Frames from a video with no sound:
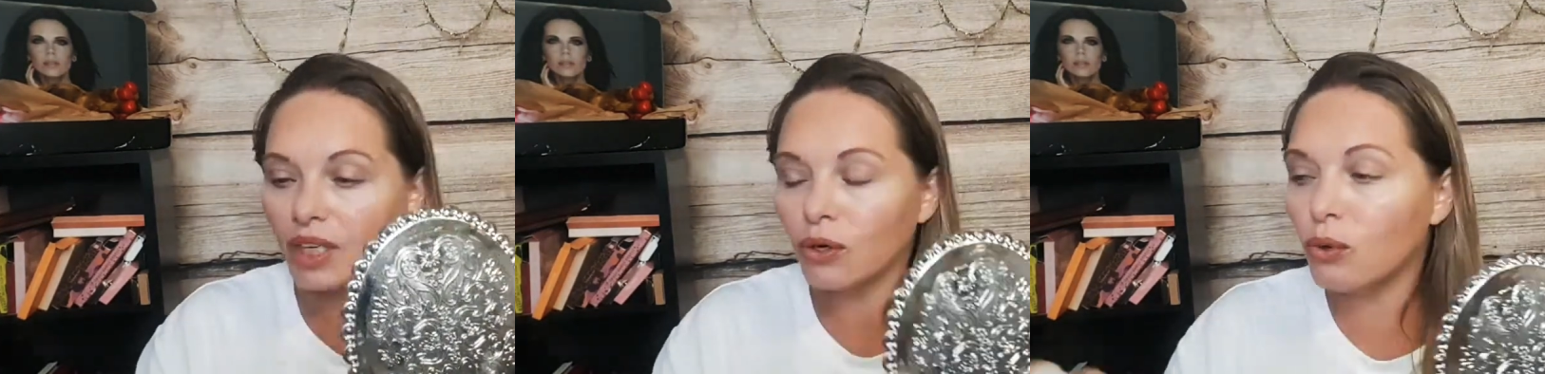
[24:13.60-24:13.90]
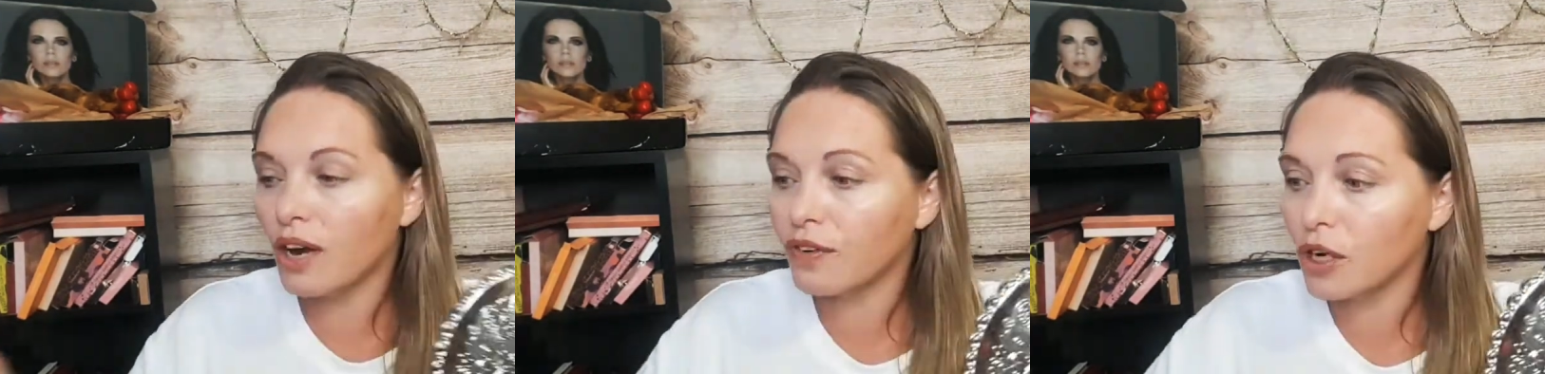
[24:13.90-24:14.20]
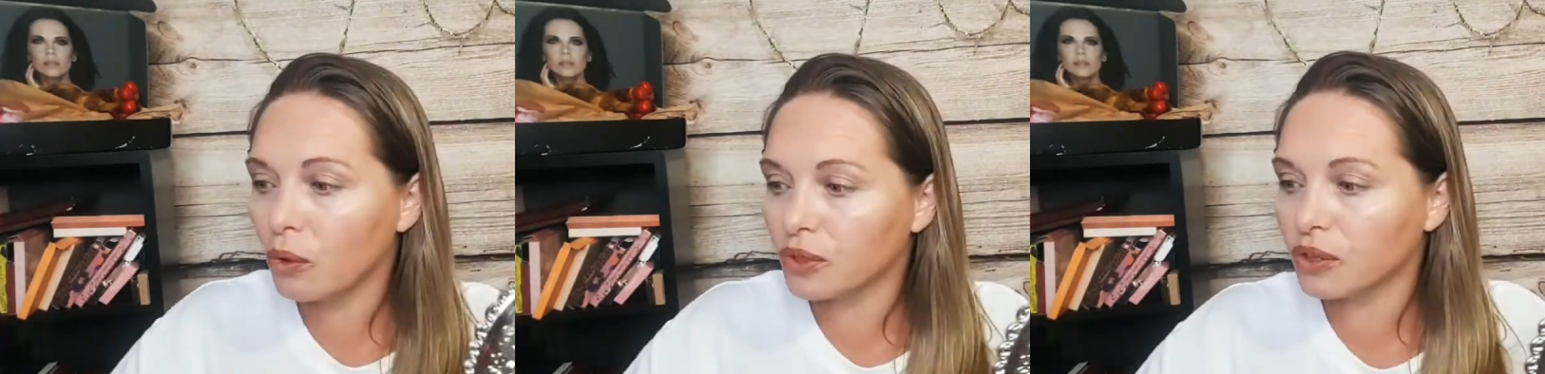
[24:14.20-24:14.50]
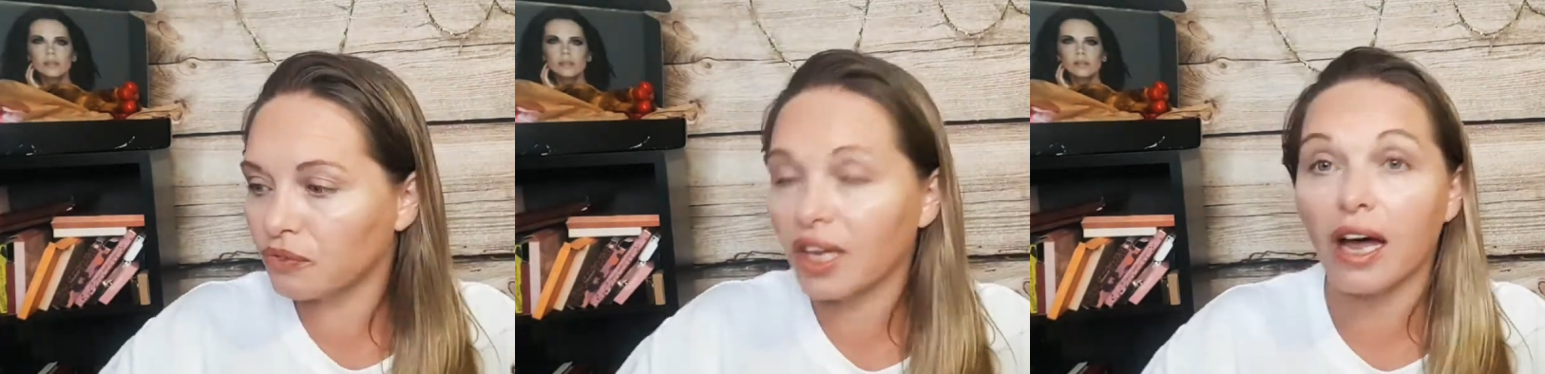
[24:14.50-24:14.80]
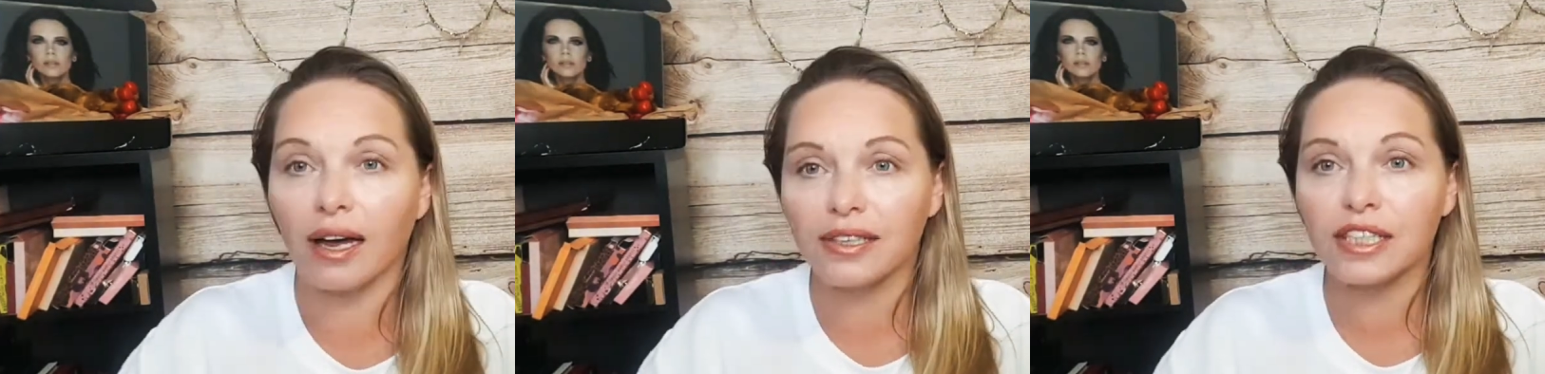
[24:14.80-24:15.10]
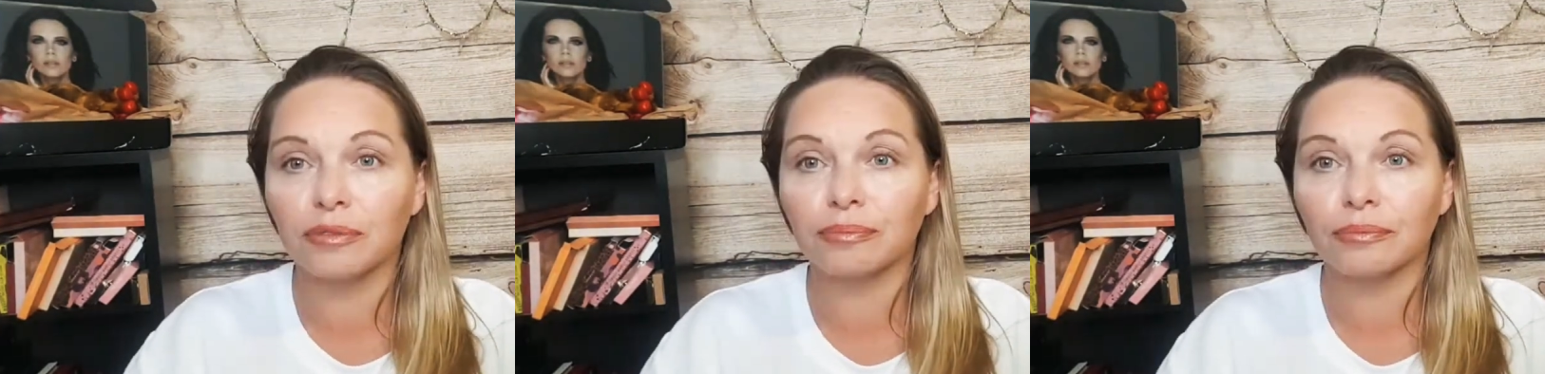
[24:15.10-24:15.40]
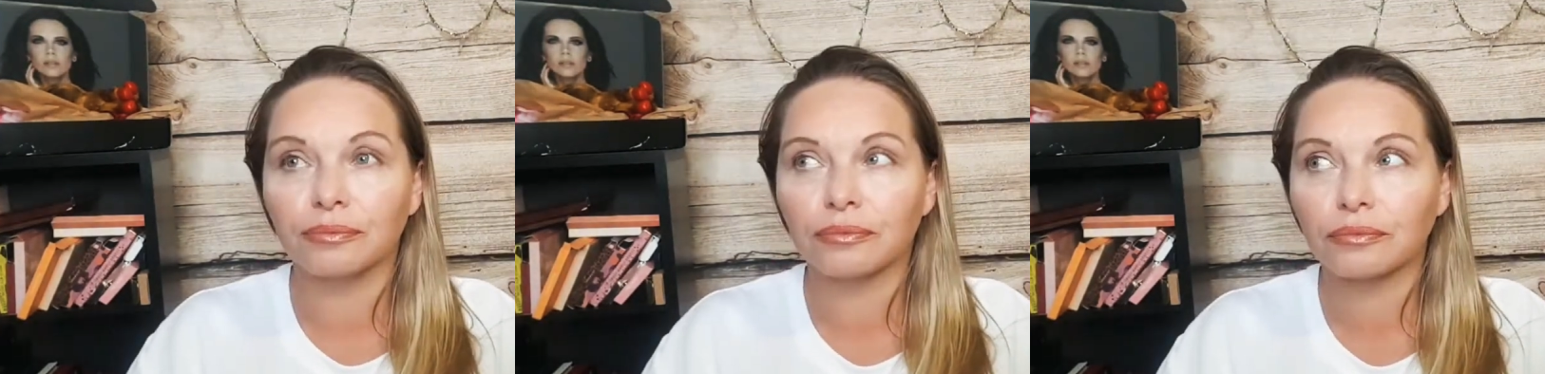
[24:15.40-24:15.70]
Speaker 1: whoever owns Floss,
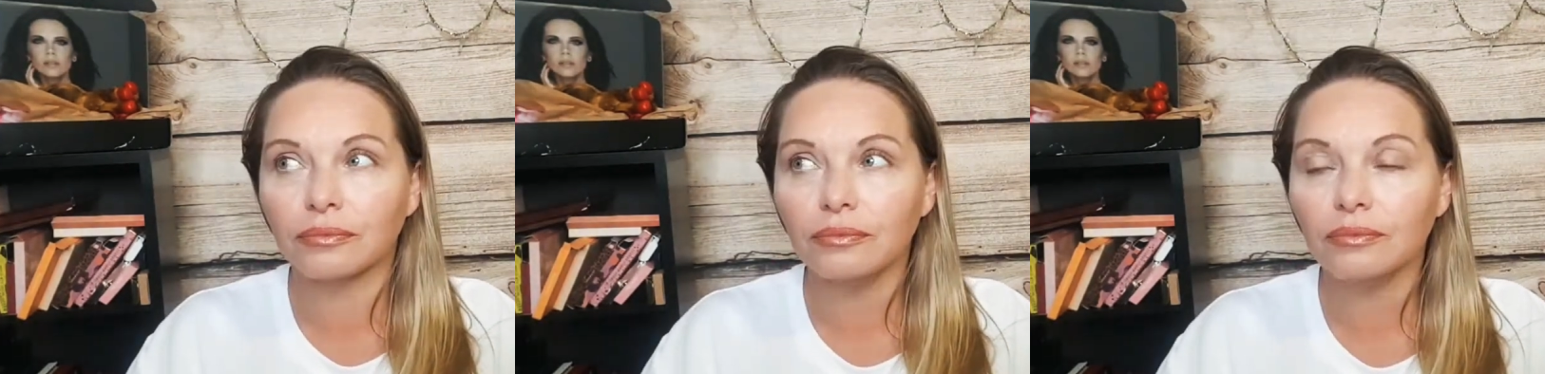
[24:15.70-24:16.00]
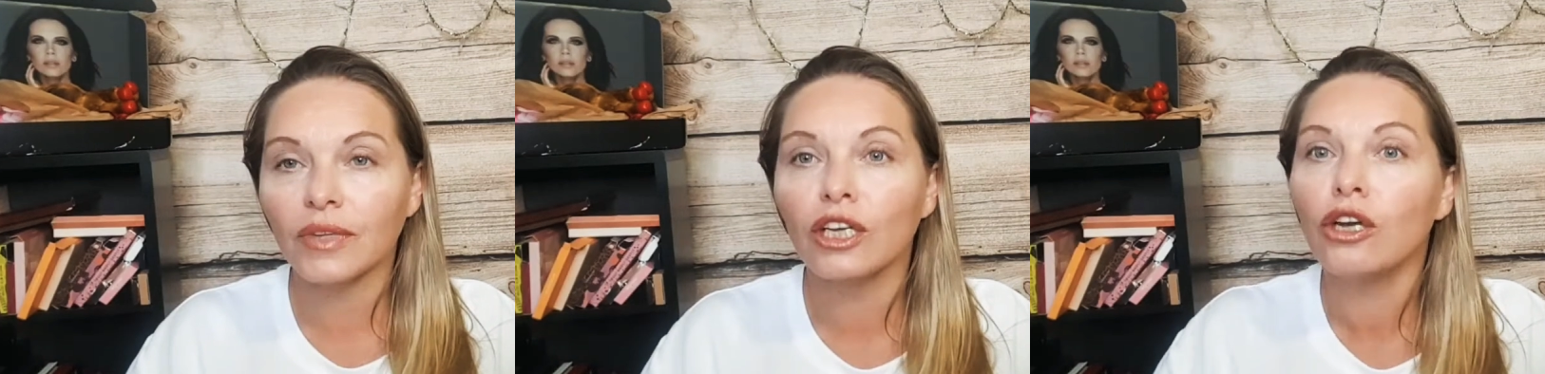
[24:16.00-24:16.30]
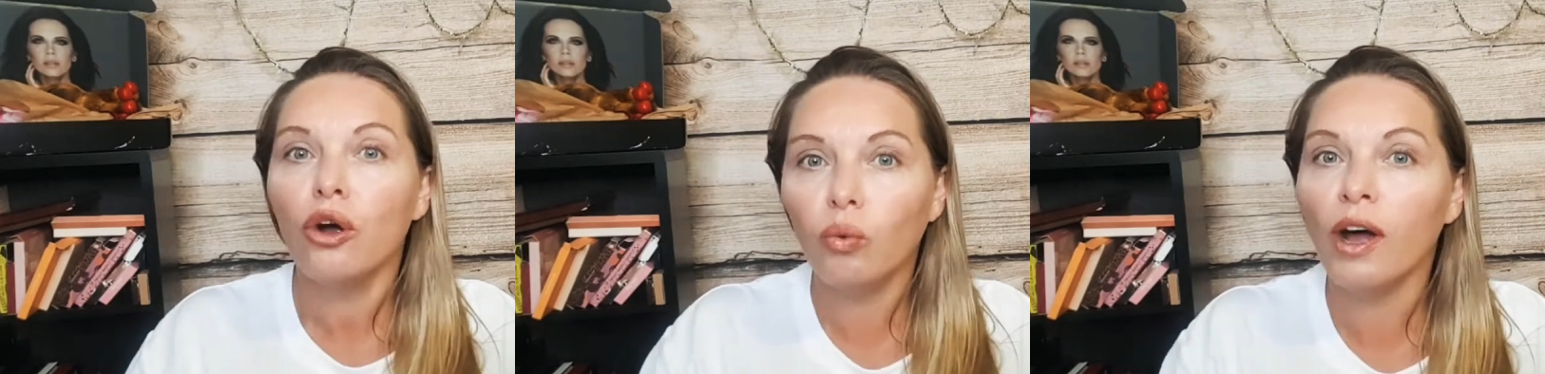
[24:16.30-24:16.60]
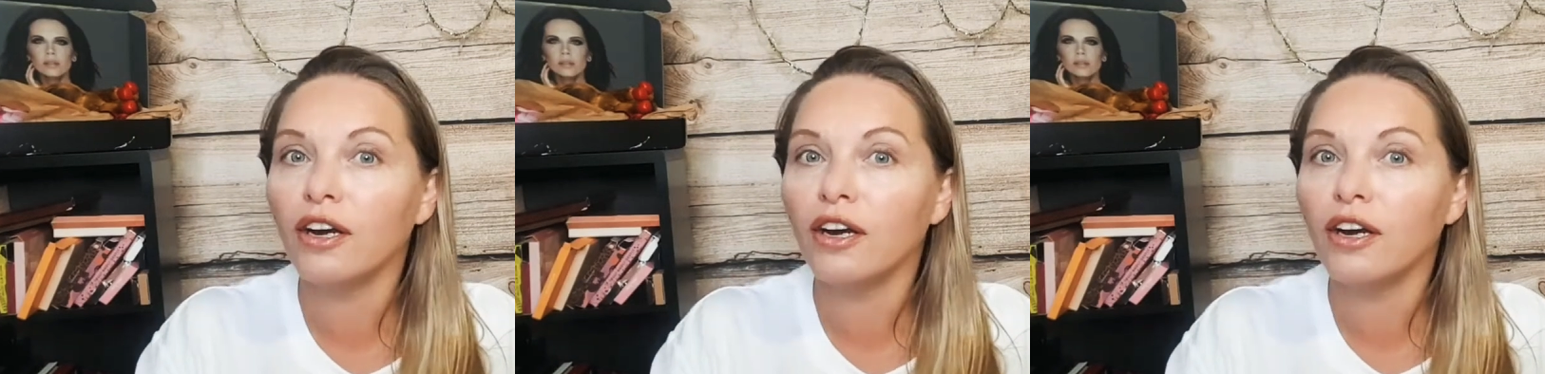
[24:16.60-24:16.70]
what